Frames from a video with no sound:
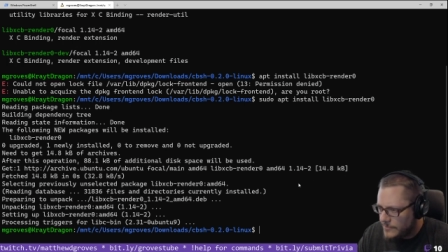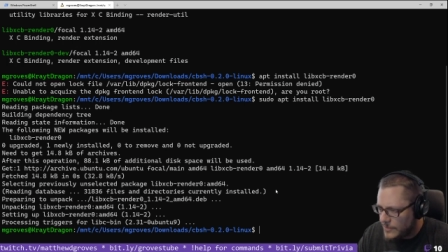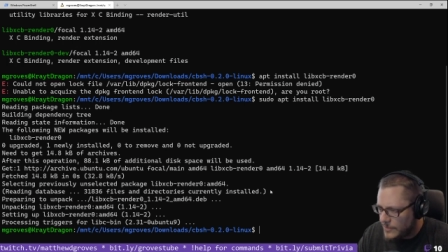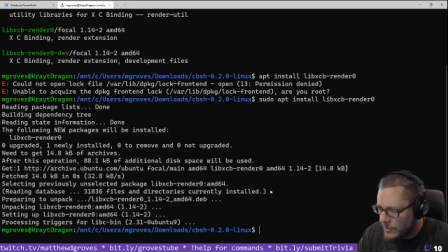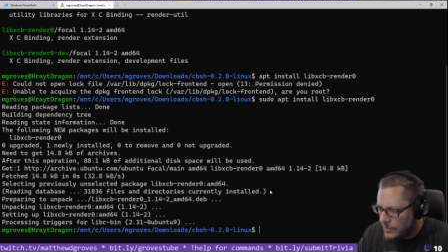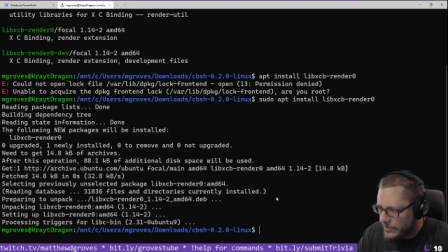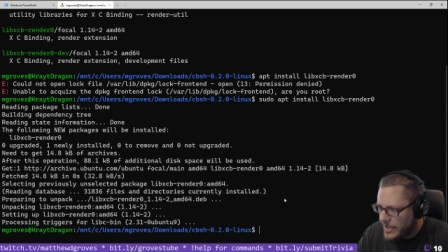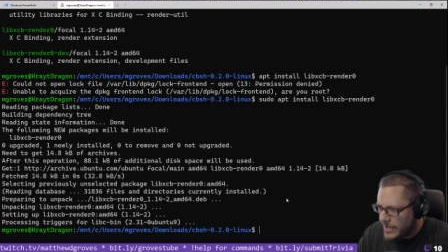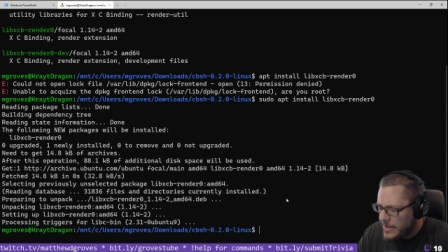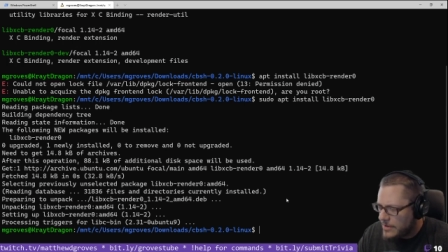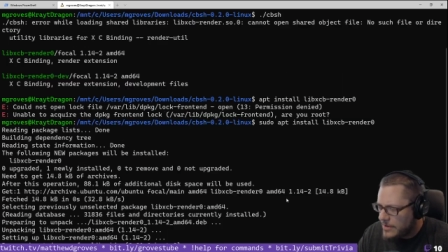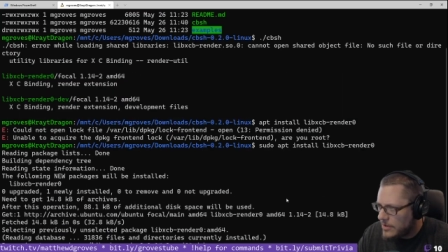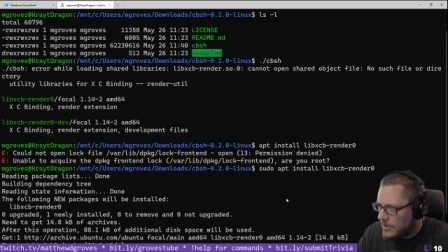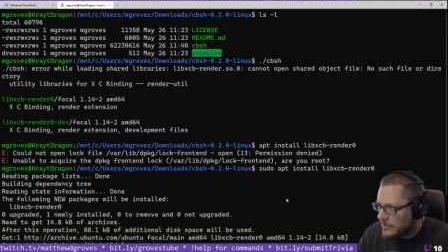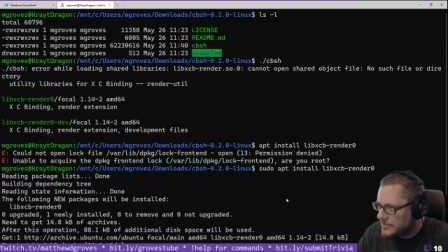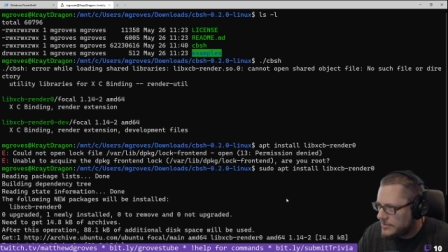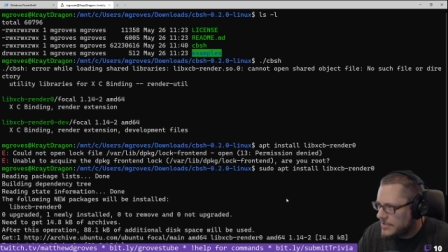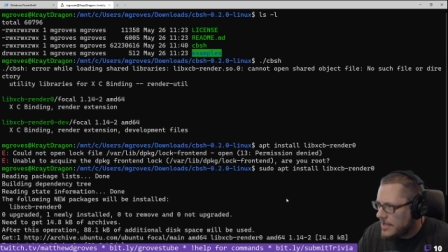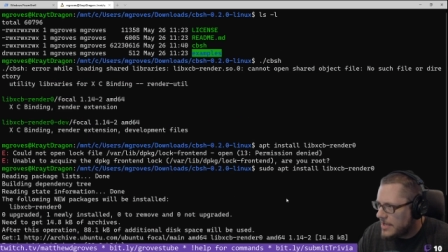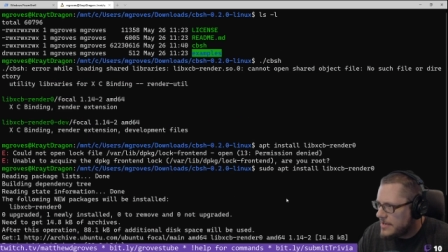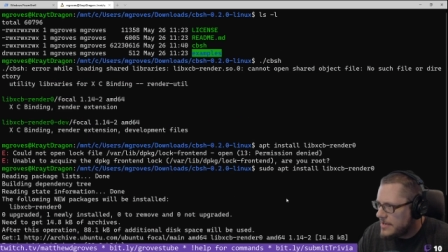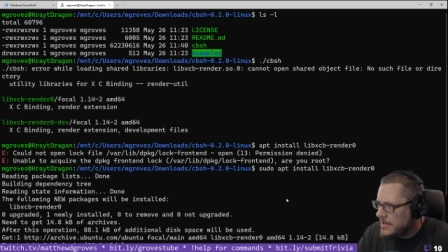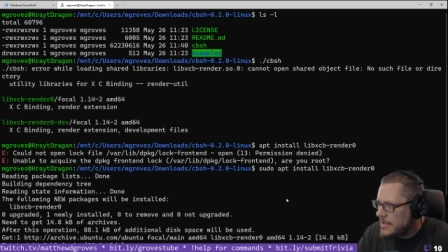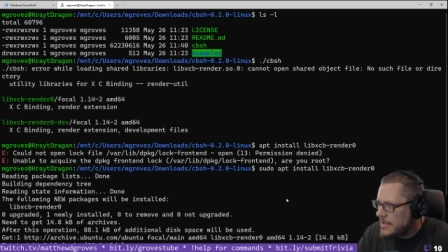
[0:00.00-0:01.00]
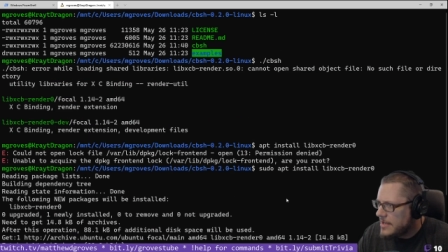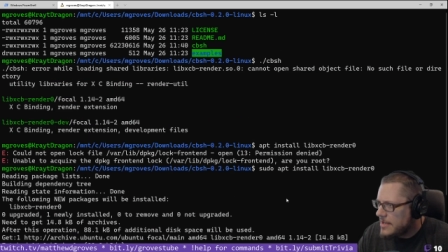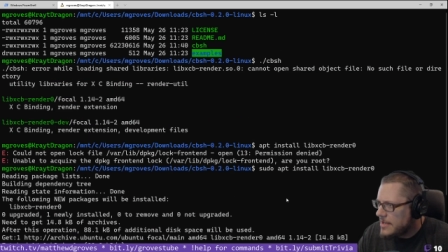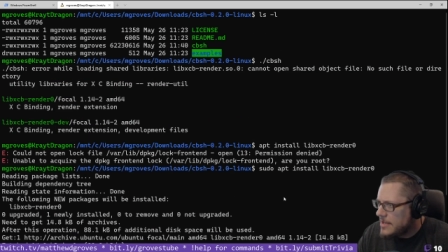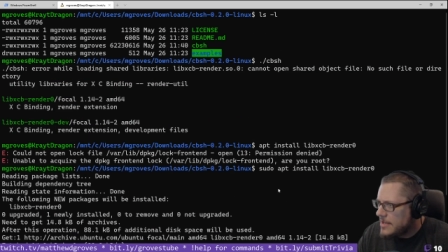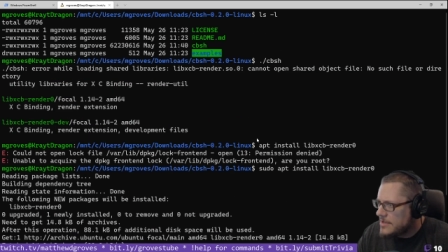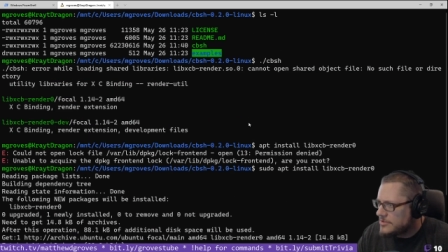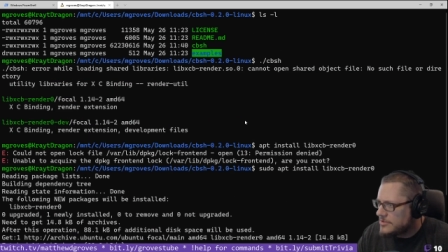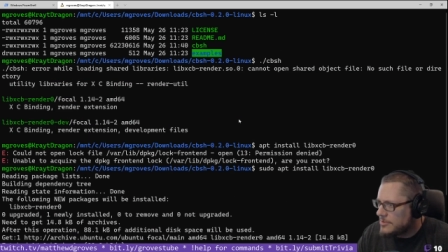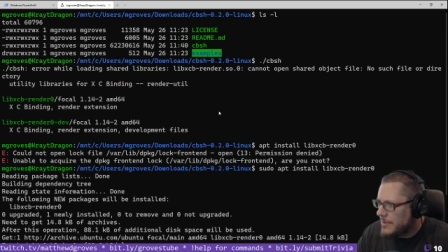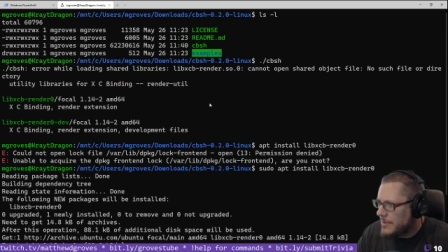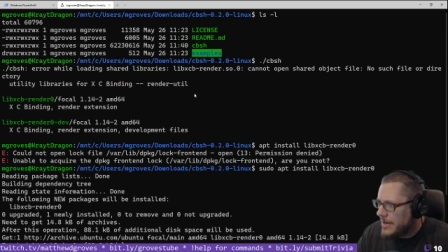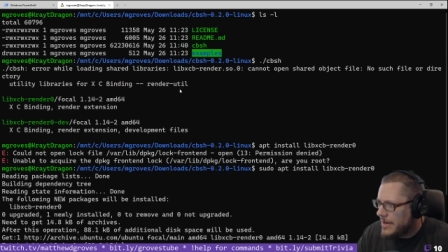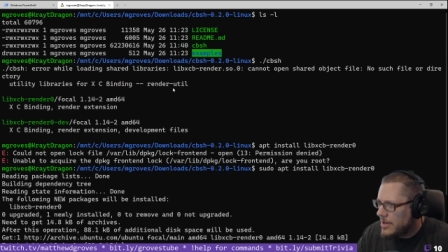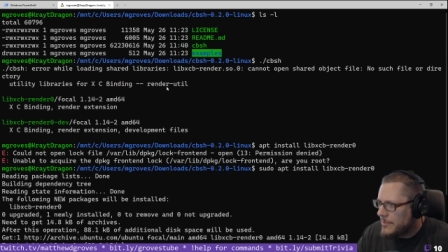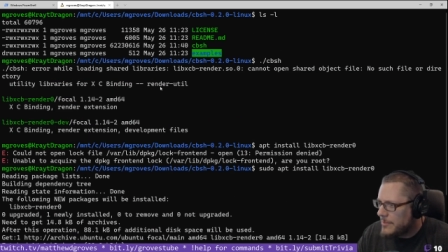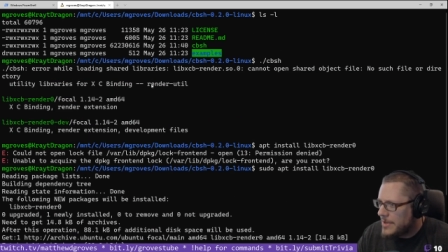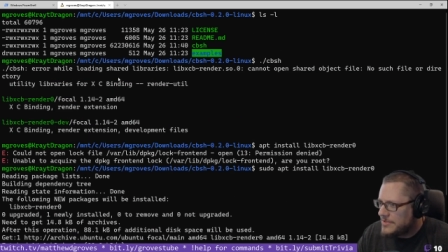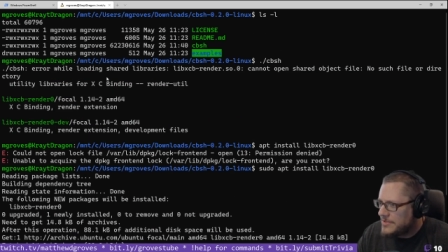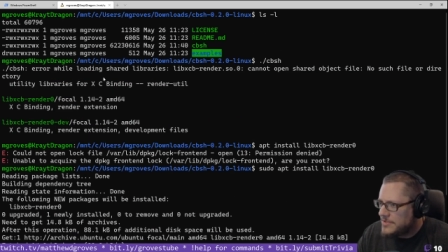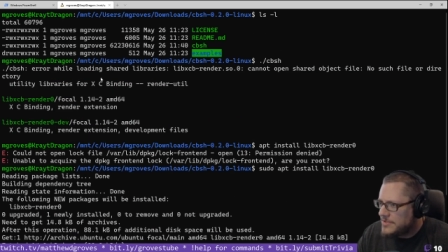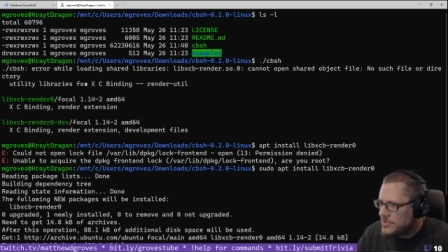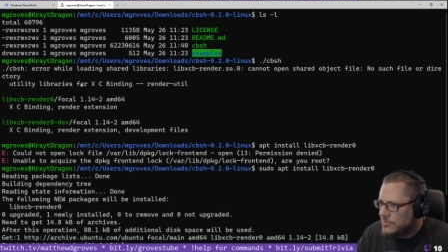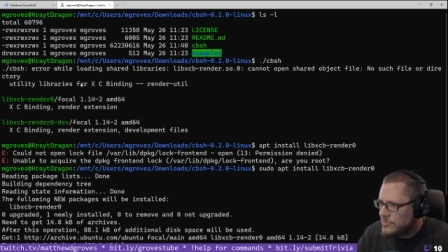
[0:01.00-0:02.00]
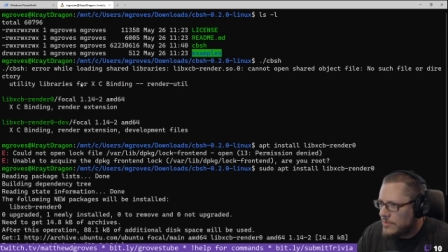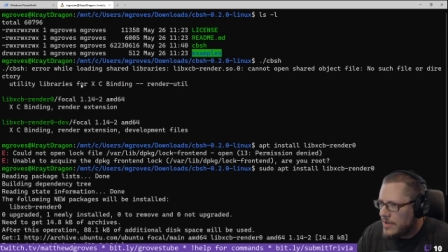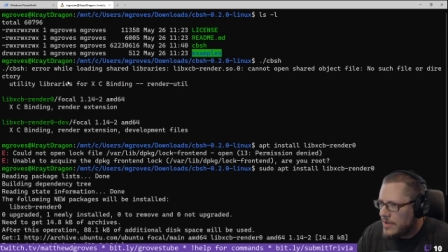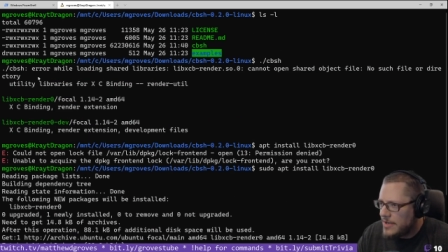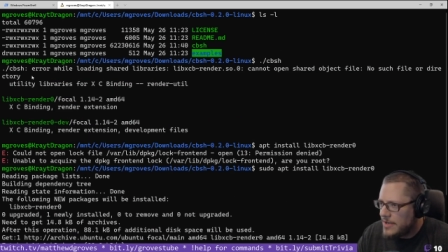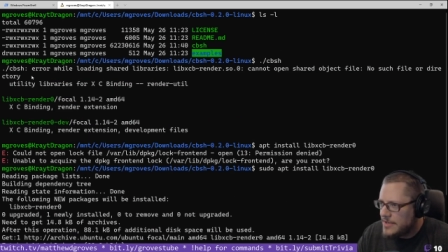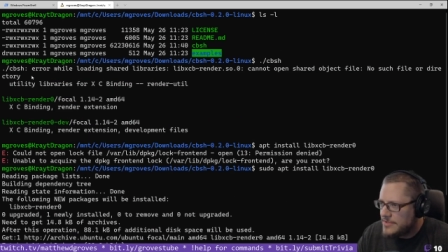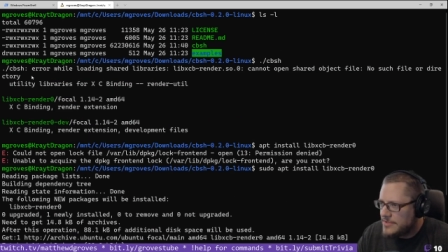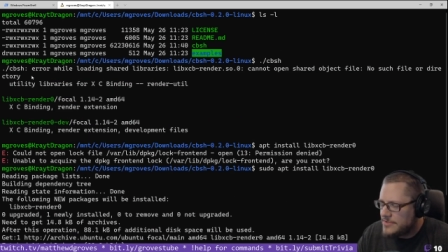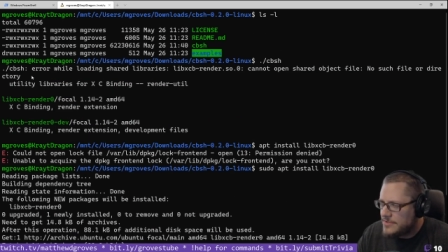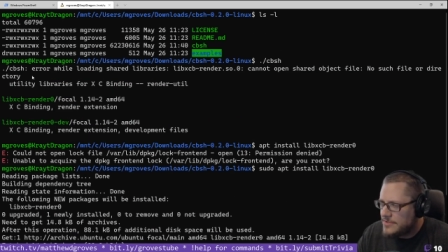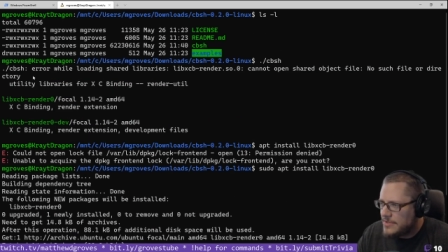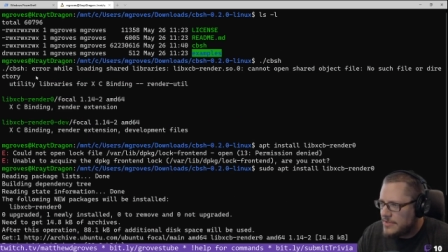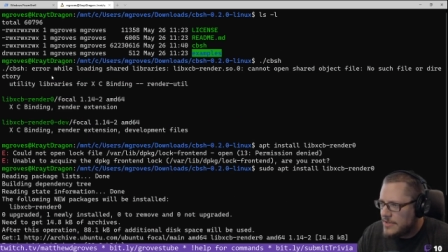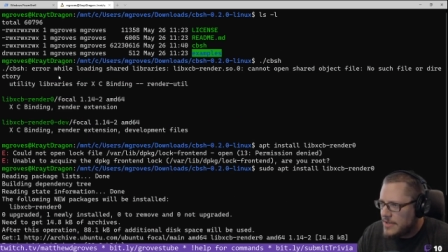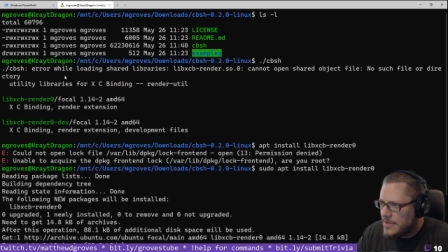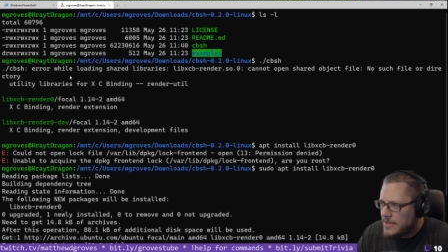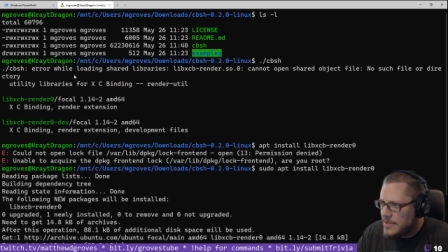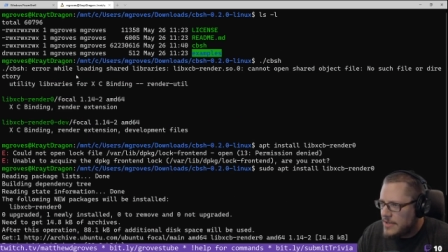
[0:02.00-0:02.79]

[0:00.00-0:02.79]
Okay, all done. So my error message was